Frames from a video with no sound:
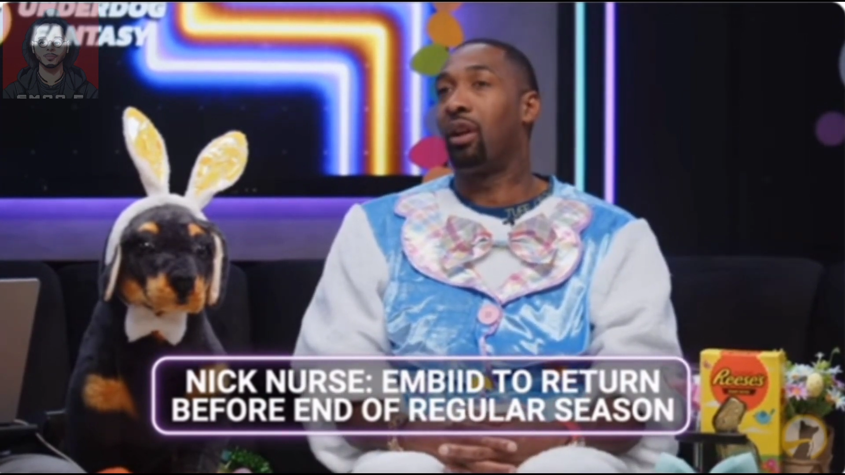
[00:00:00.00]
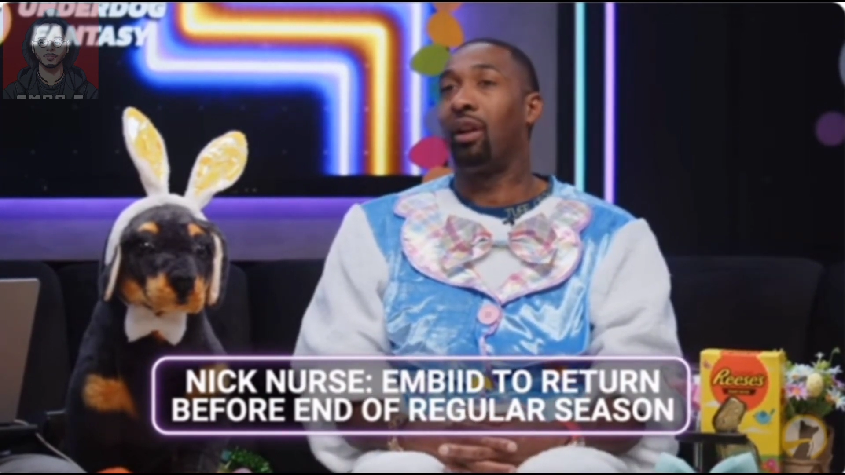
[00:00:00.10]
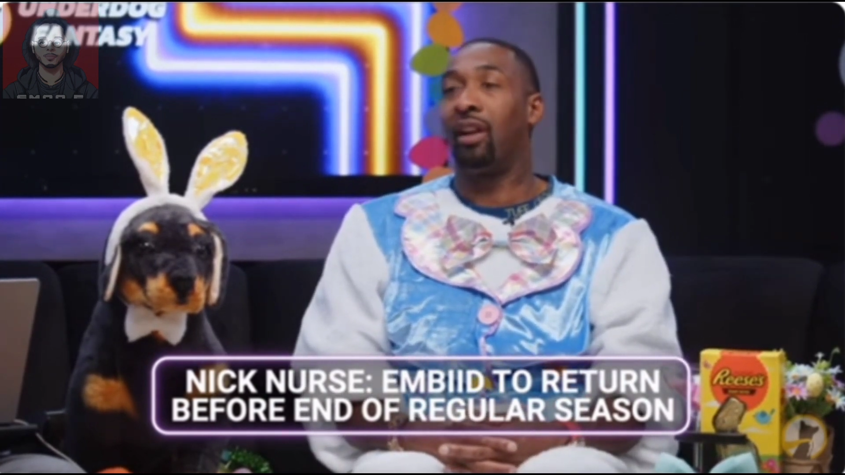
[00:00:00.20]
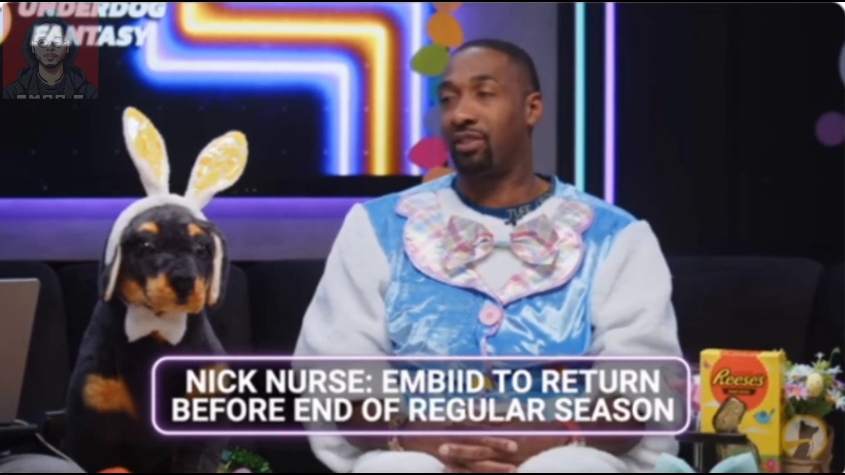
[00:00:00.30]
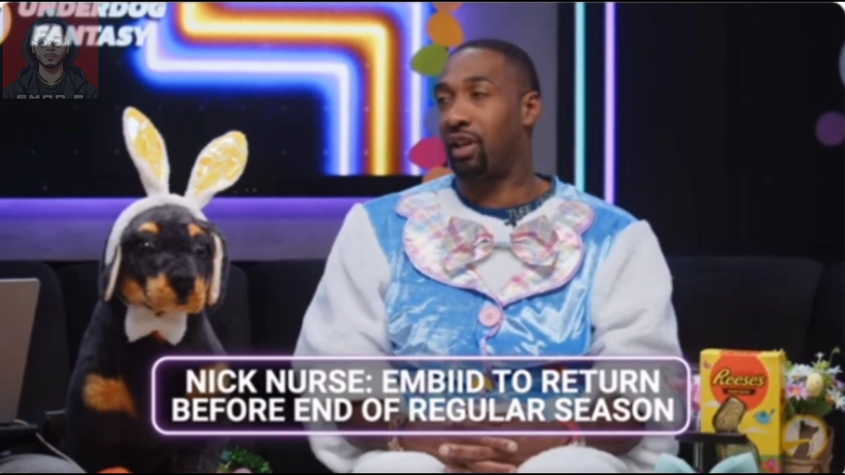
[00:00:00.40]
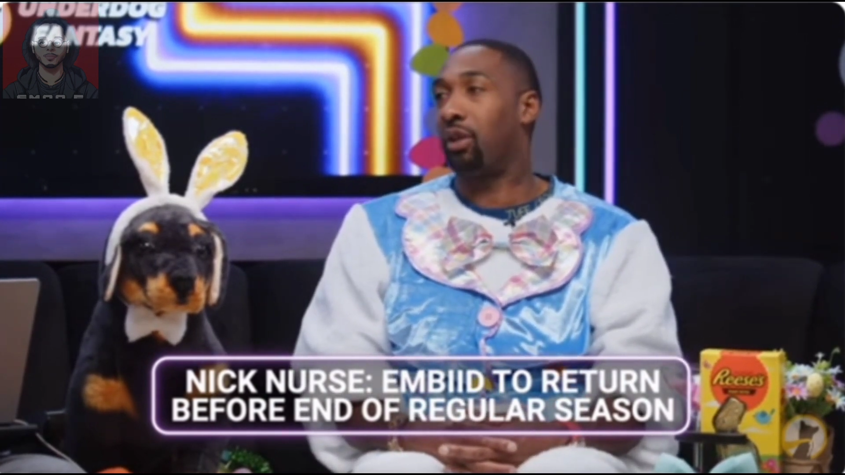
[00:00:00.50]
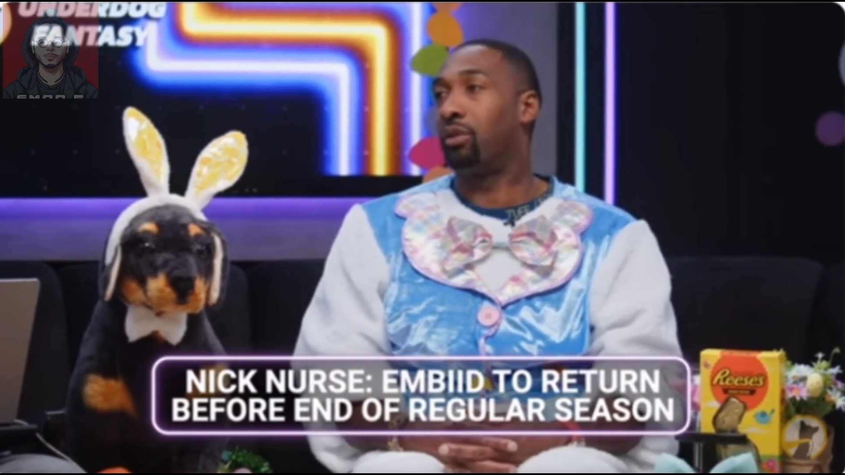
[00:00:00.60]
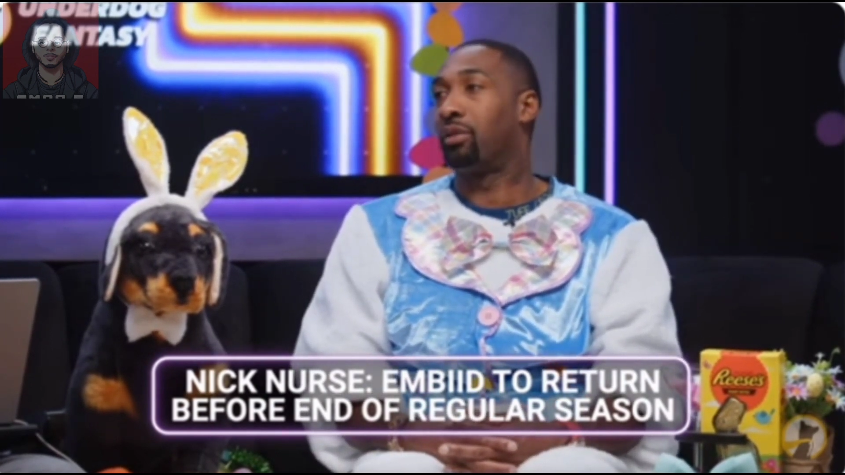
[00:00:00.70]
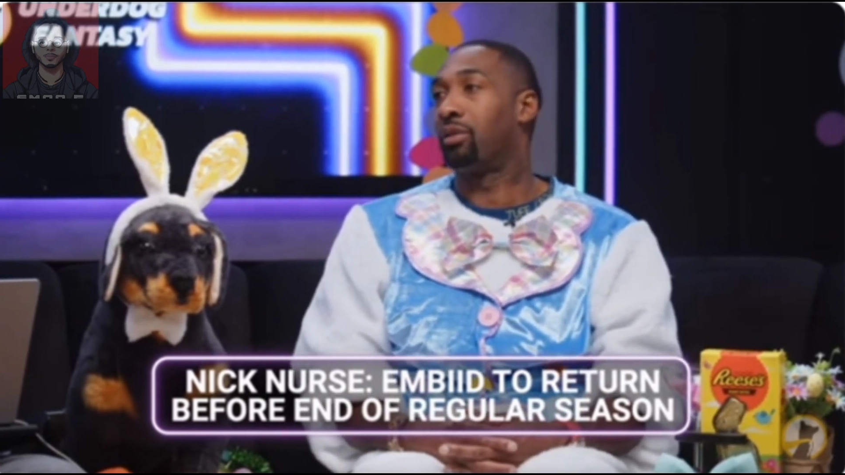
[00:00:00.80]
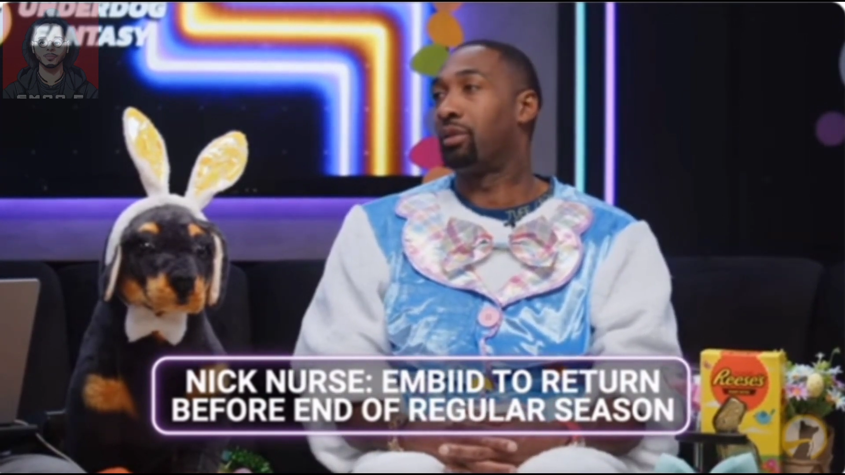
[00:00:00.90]
let's go.
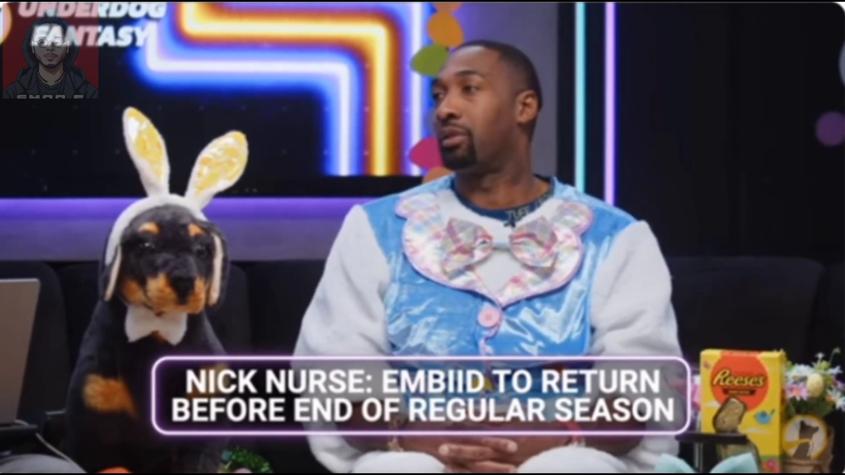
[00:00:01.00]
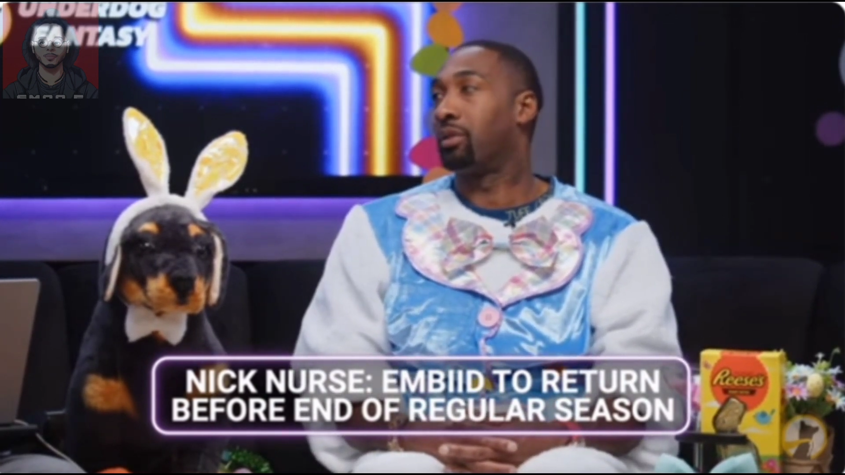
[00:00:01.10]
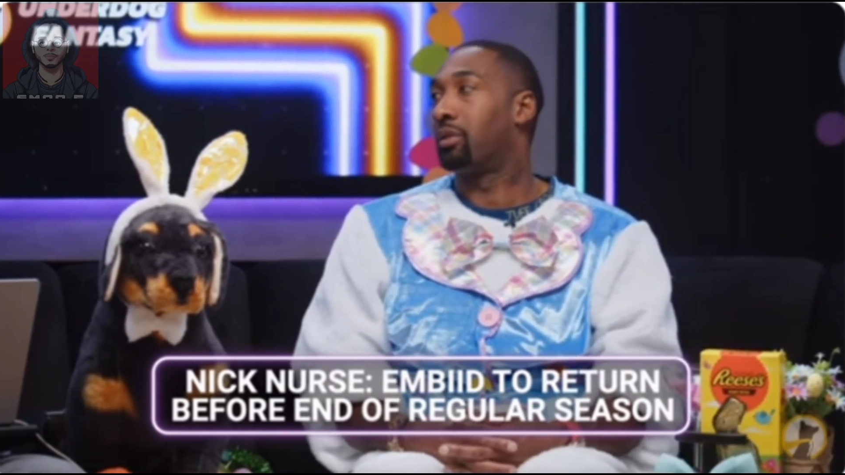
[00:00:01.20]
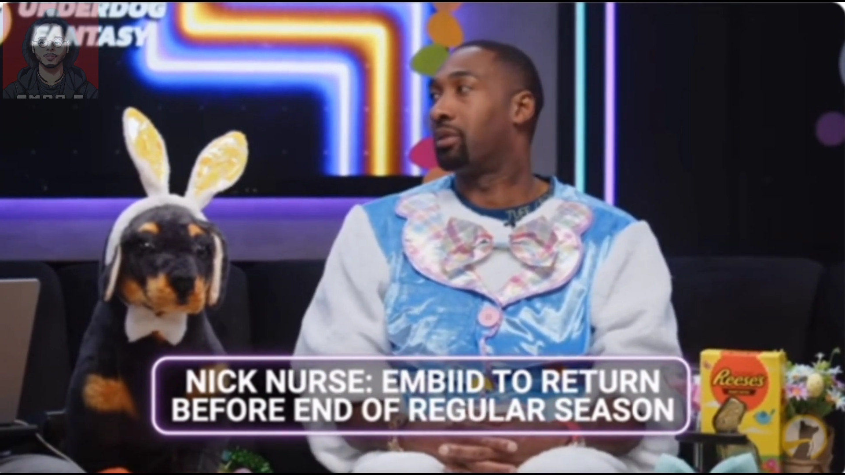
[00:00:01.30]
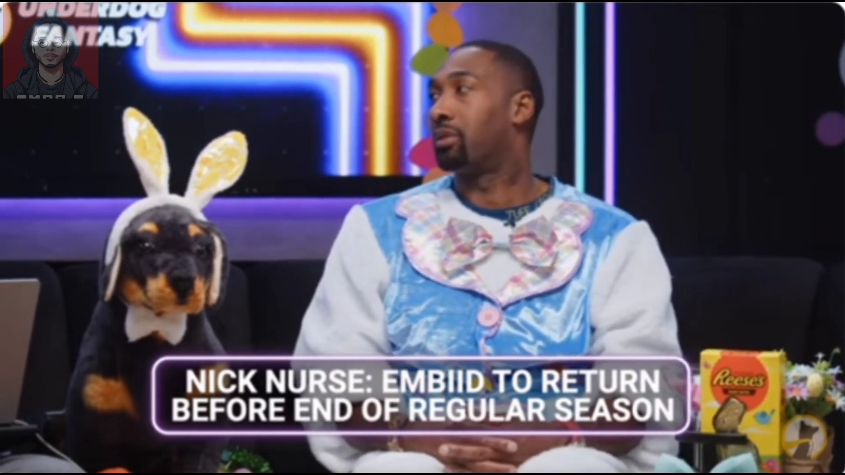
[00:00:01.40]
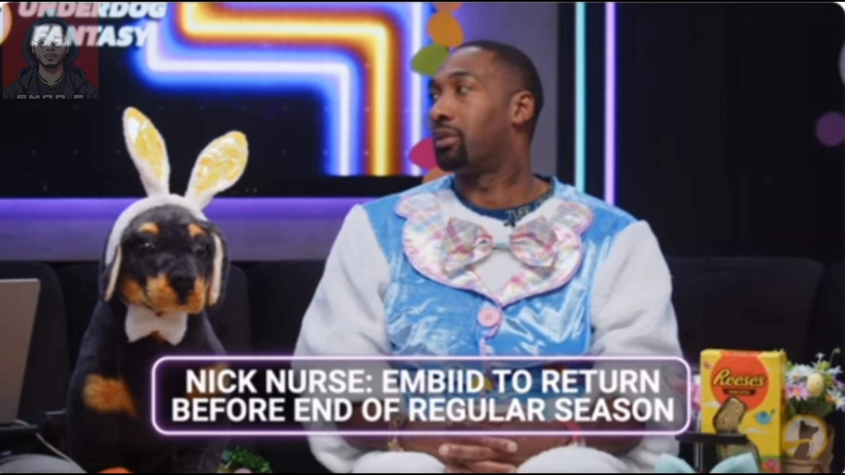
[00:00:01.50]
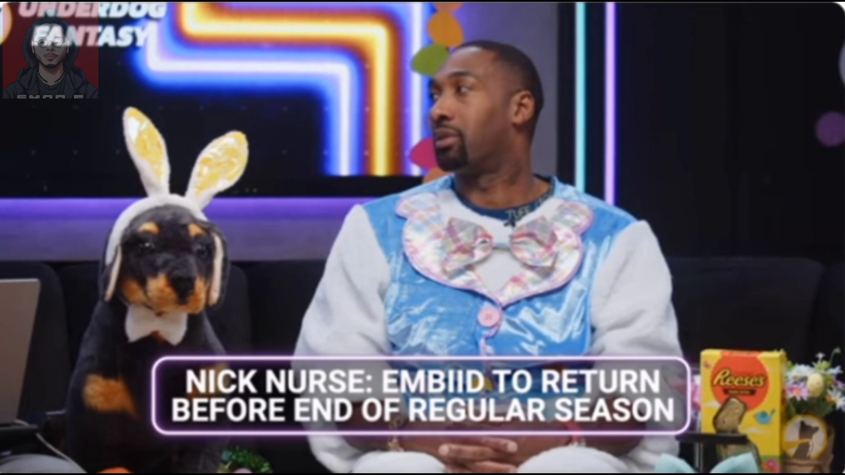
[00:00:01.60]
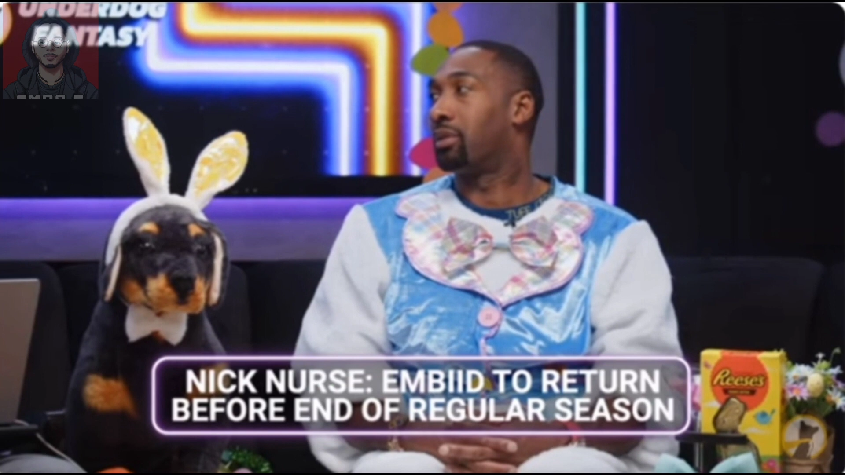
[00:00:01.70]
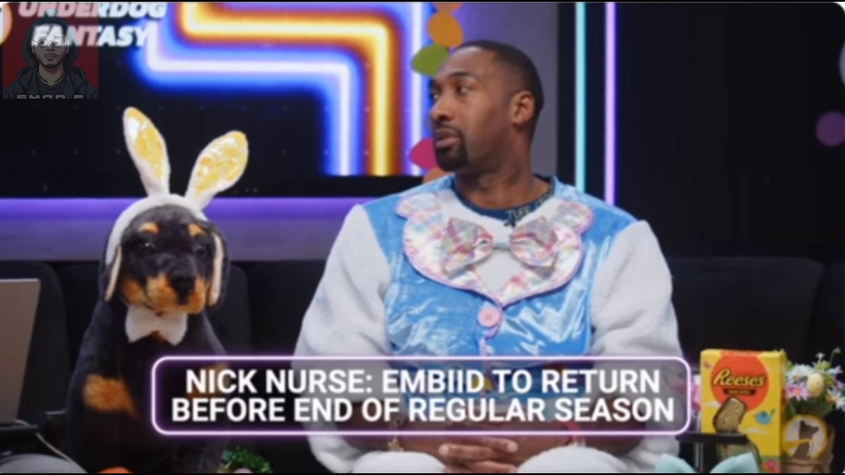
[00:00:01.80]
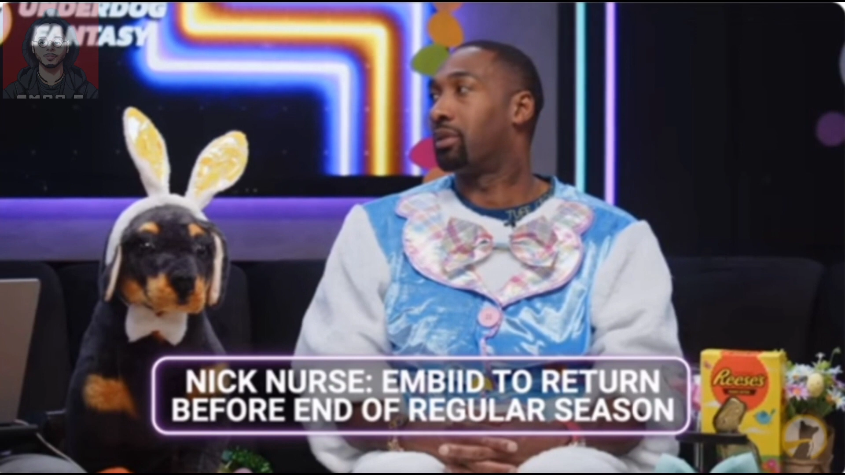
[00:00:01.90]
Like you
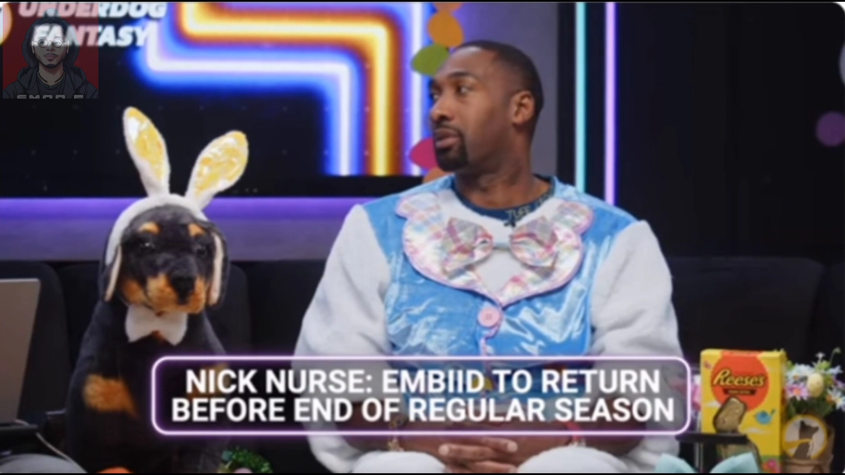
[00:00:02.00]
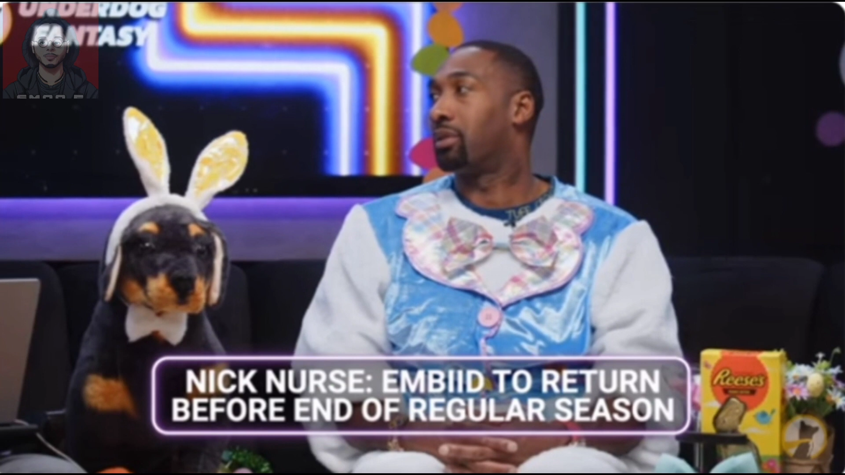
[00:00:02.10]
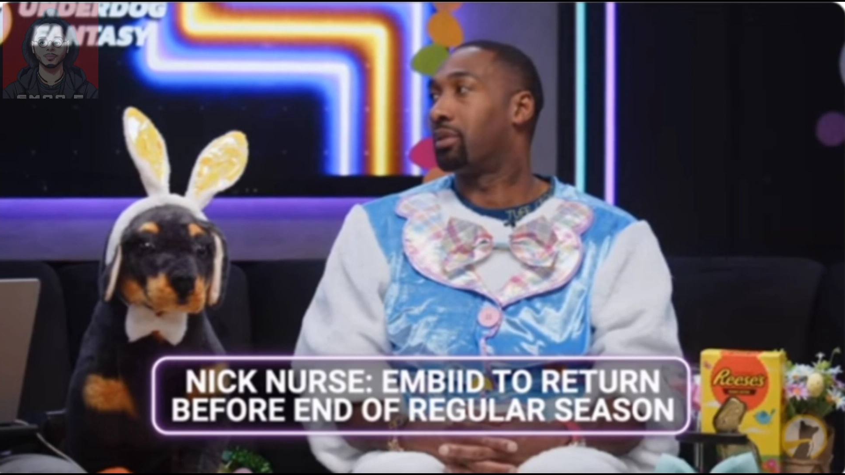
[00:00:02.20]
guys are pointing out